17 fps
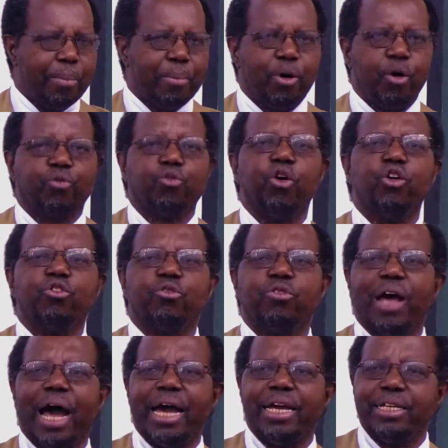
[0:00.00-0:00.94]
Of
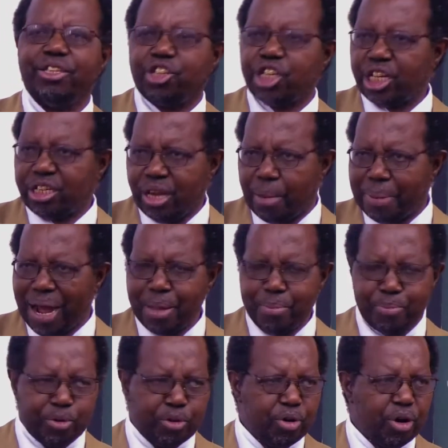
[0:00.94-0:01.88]
course, I checked the
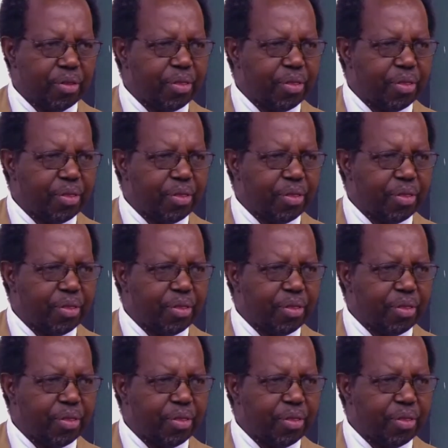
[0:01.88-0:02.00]
Bible.